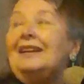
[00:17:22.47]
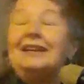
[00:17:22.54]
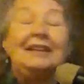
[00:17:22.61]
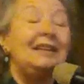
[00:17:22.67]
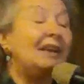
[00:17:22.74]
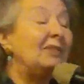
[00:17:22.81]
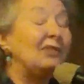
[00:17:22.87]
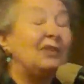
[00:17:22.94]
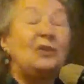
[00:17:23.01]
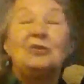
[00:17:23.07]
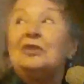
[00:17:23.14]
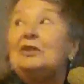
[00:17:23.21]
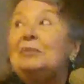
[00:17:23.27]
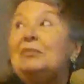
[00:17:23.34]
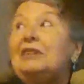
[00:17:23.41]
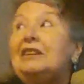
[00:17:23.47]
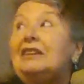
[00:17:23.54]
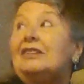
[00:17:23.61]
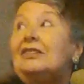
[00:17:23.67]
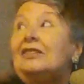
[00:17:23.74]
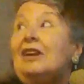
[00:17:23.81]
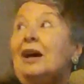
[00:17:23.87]
Enough social and
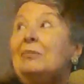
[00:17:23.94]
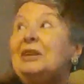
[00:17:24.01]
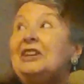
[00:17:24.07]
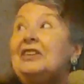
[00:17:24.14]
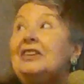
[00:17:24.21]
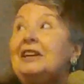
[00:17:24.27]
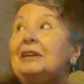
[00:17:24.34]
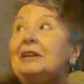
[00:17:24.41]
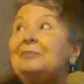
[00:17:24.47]
political commentary.